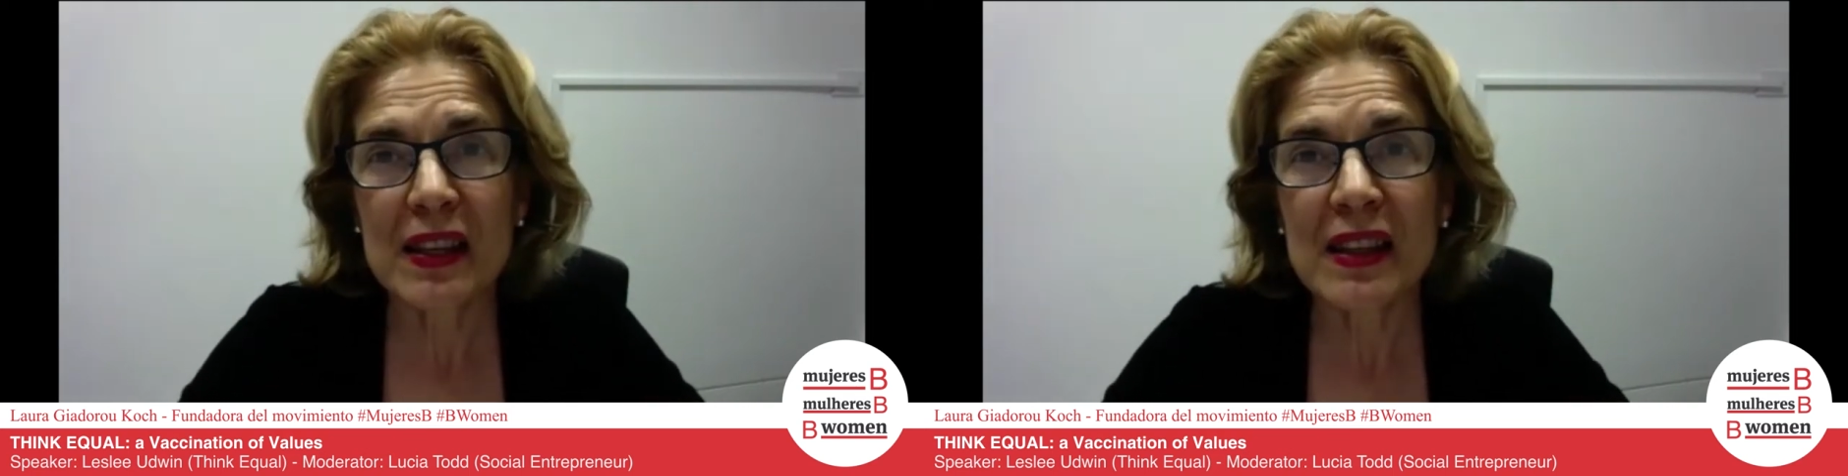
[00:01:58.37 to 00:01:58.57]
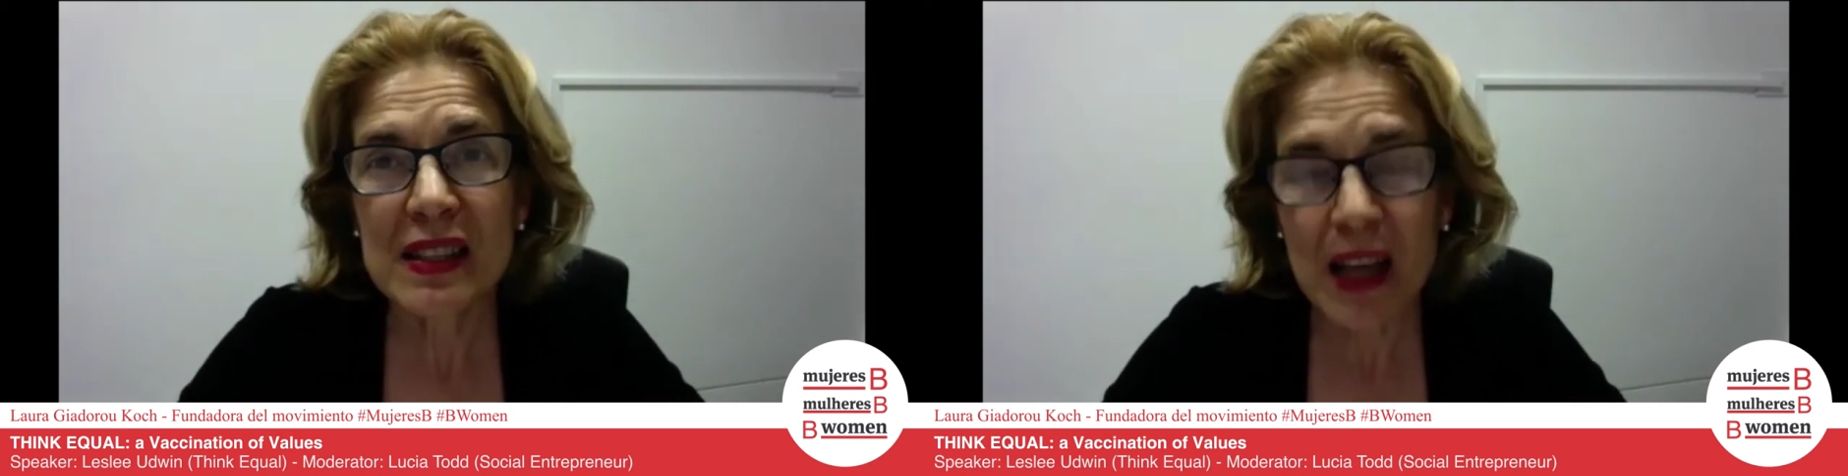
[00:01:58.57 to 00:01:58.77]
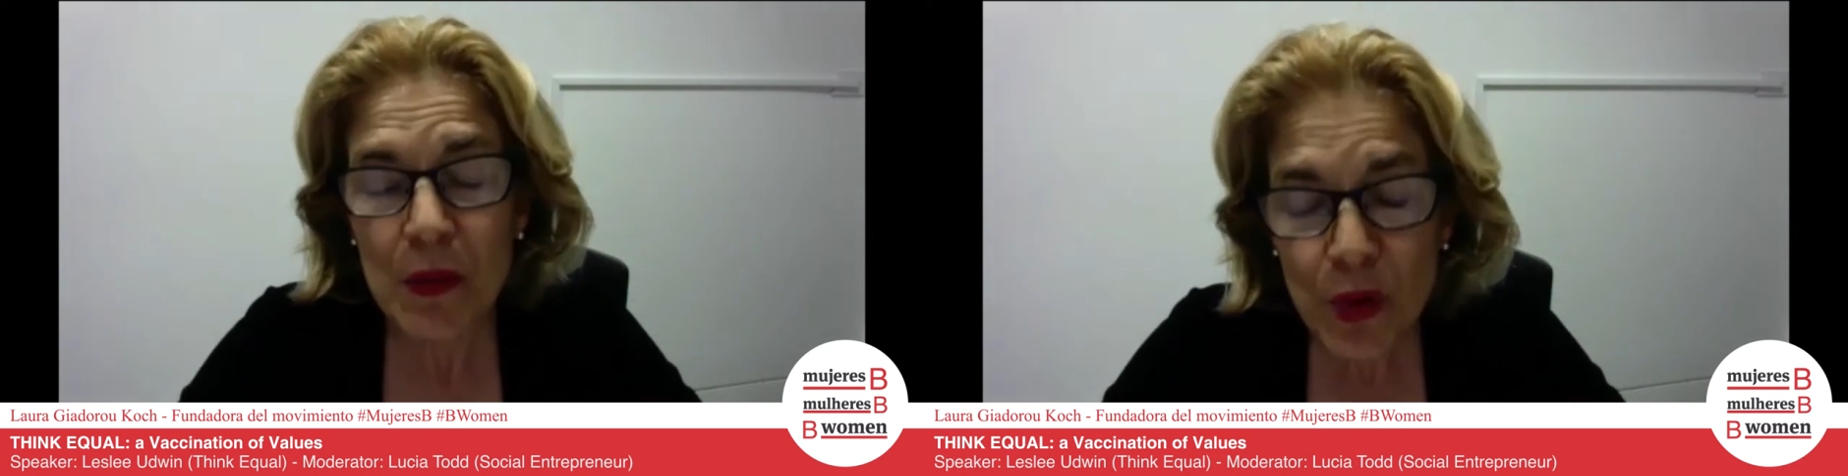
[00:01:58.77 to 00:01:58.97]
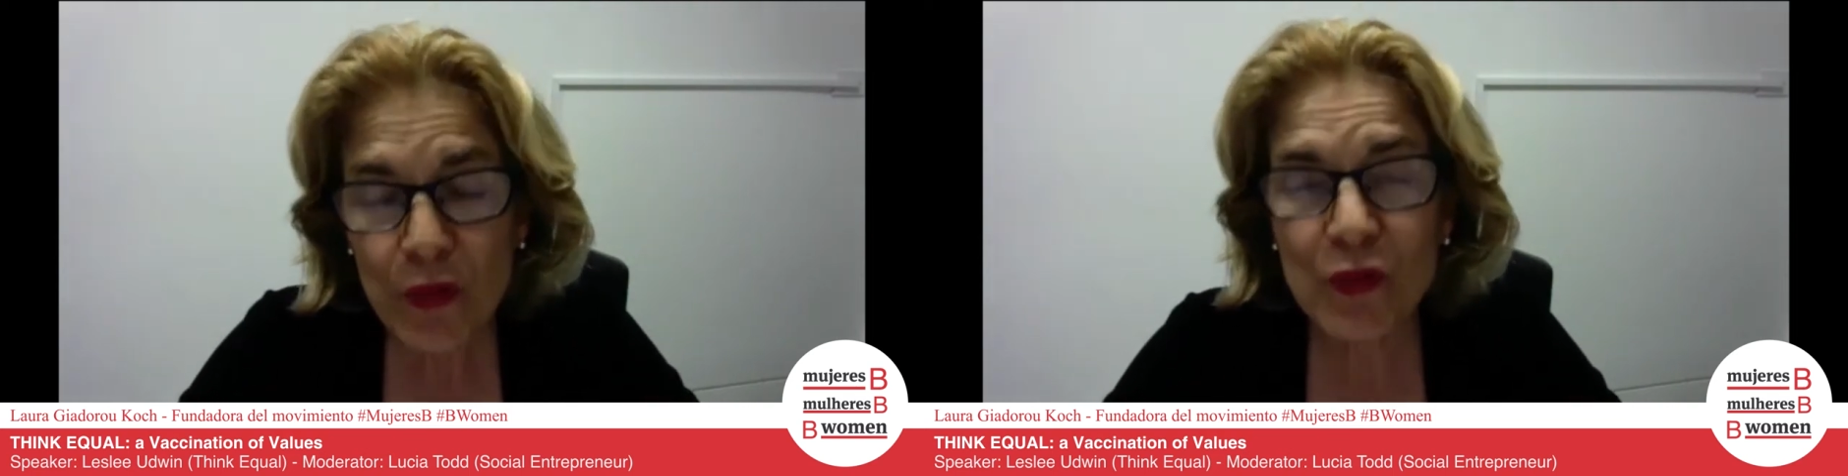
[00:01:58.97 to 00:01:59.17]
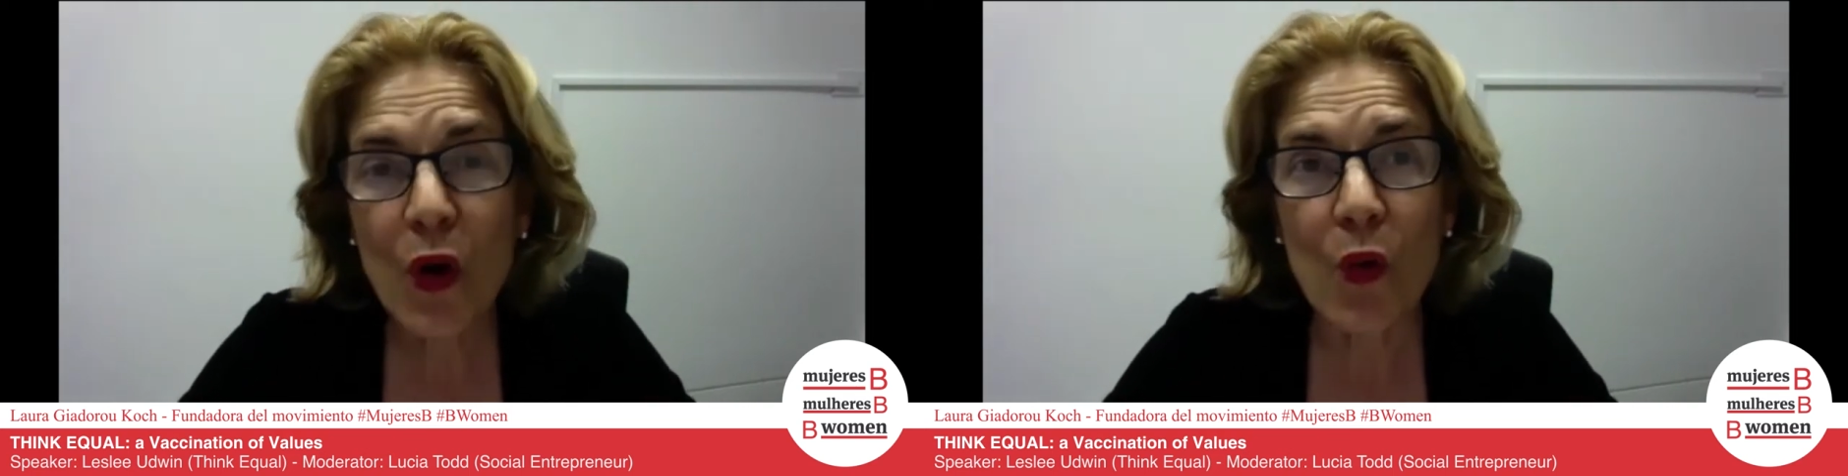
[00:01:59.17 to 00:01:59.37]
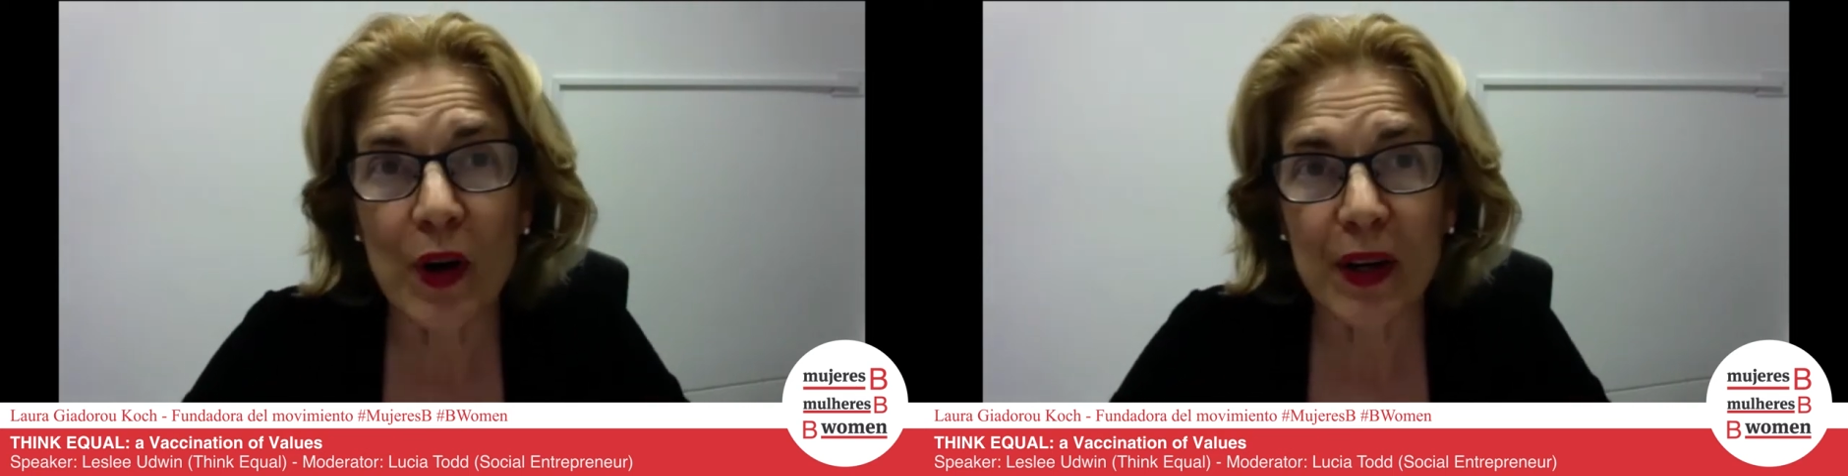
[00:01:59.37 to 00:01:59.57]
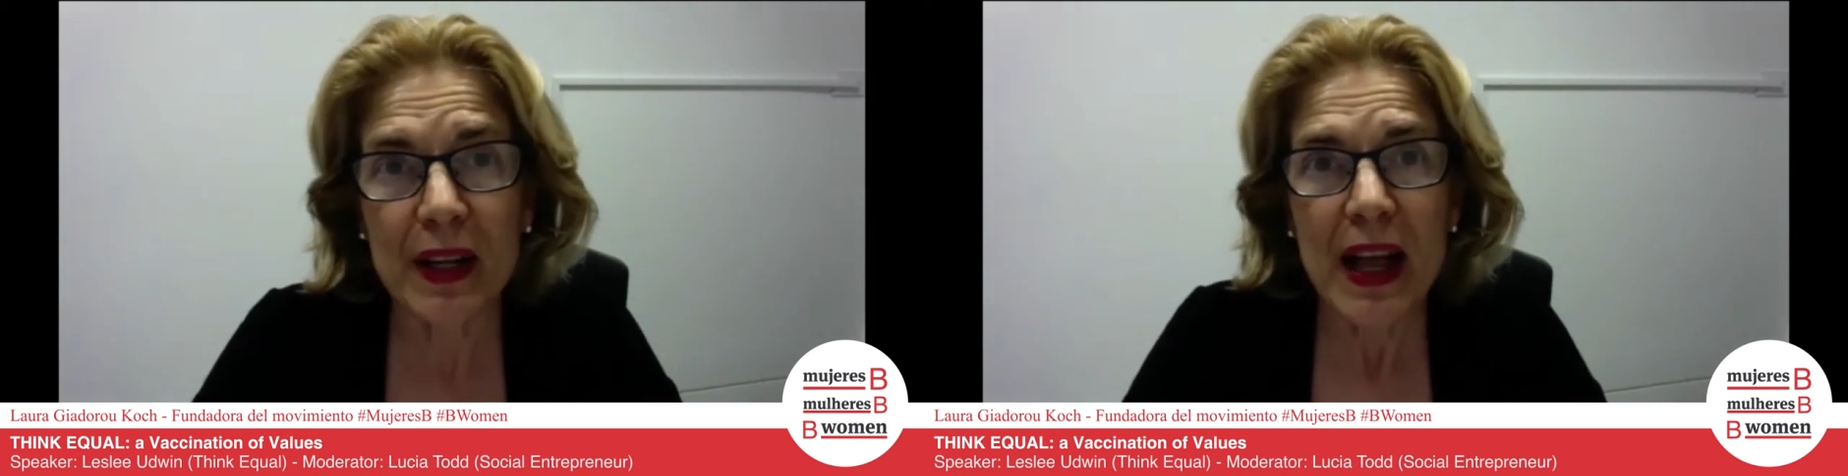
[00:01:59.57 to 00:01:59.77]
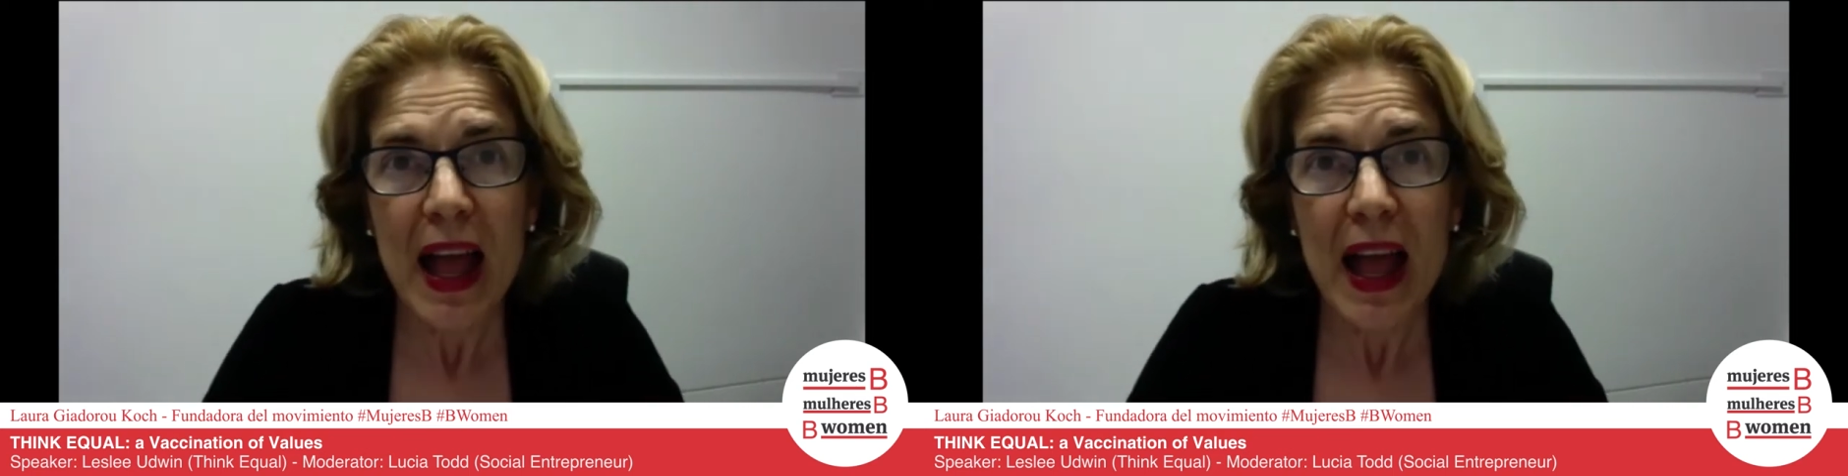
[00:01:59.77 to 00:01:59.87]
this can move forward.